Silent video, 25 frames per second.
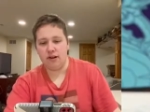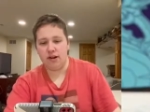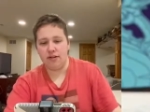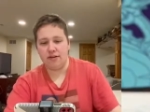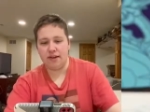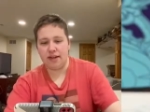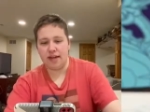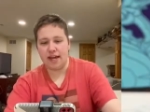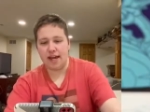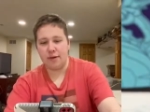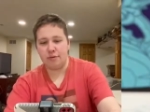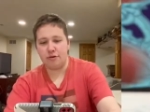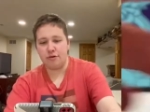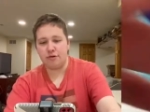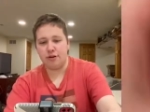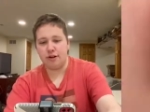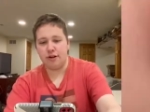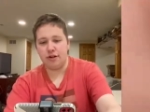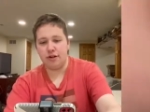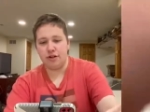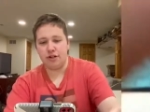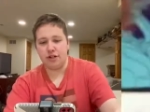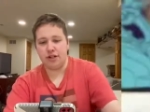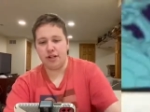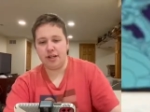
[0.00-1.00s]
we have a capture
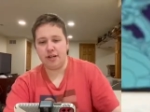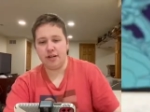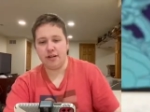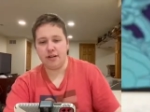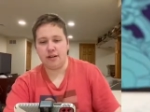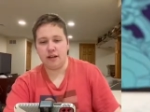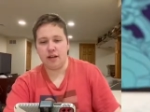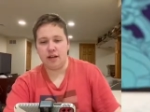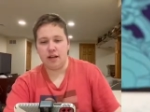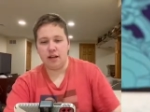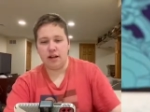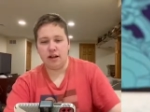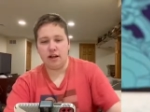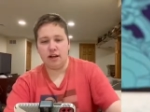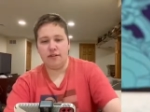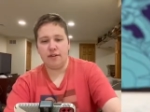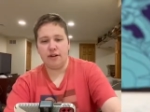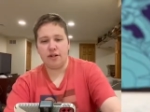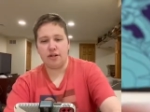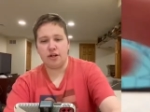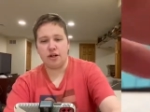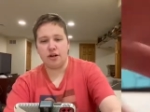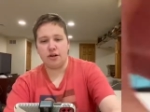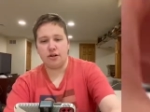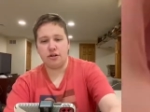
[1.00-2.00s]
energy, we have
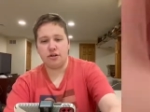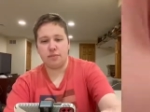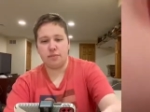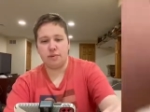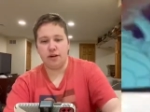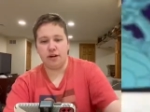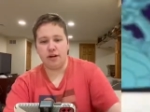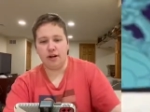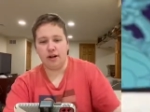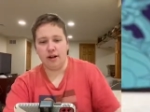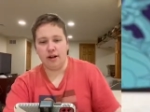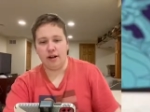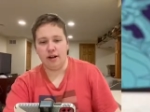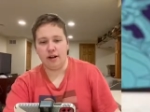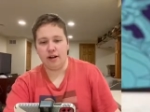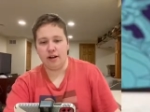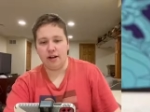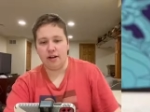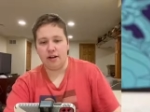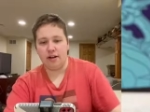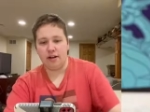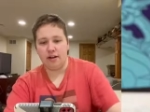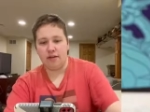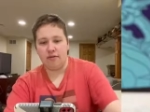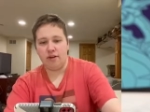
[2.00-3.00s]
a Charjabug,
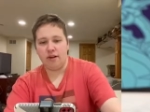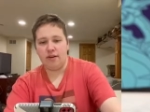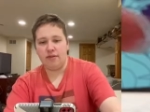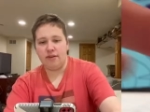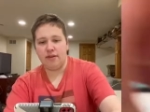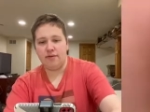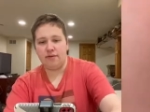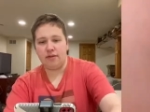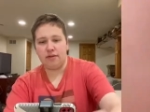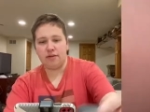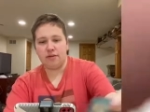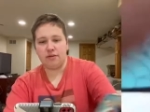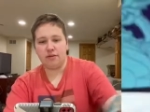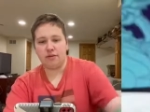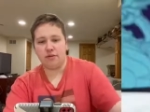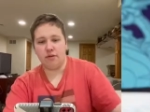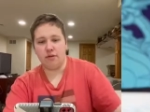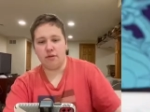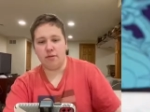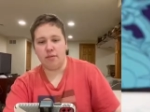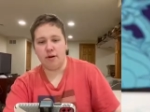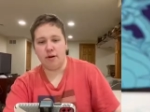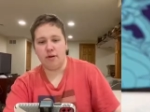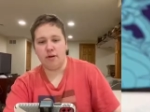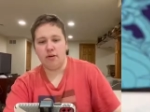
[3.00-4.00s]
we have a
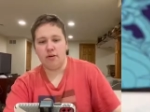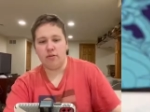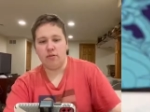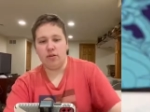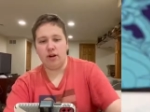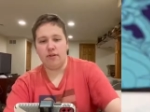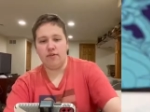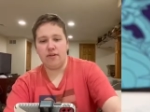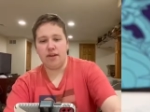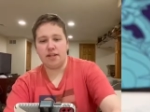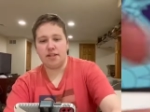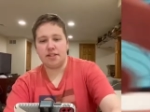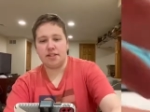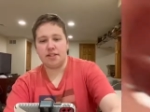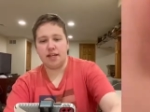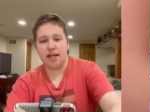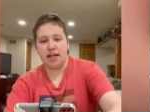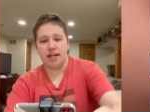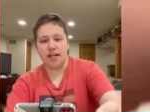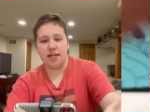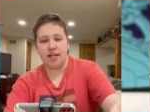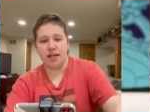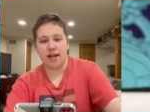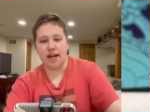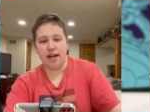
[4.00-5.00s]
Voltorb, we have a
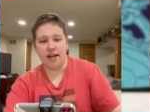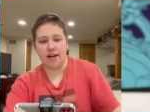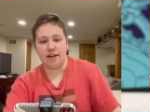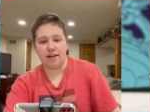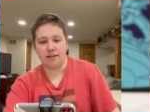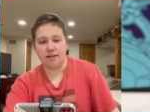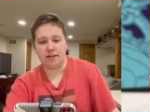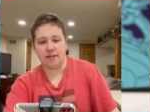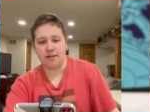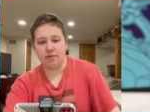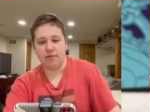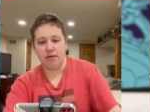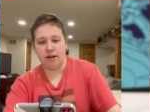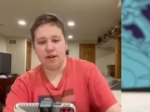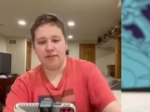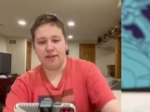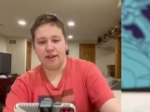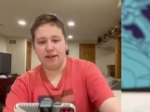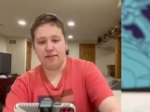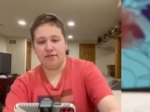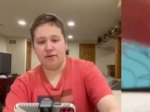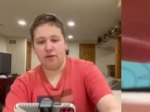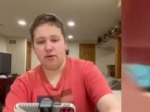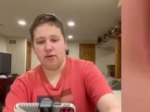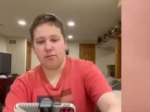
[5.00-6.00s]
Sandygast, we have
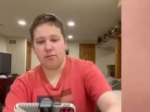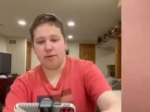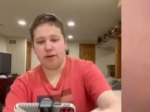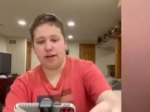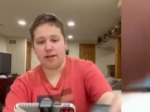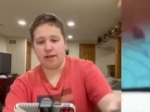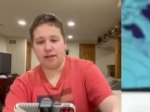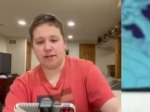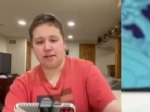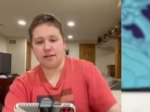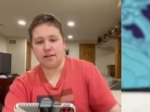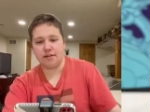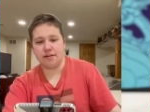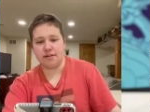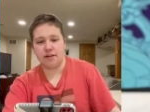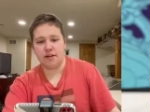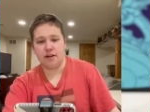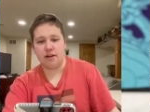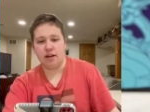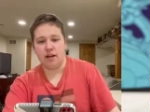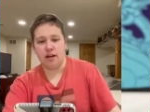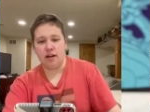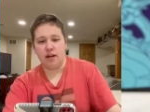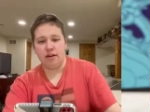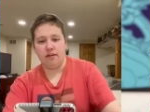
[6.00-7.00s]
a Vulpix,
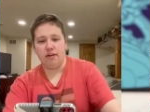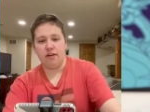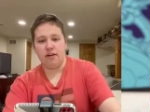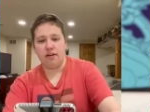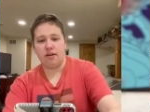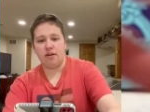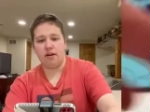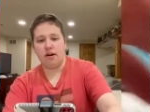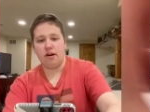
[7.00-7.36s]
we have a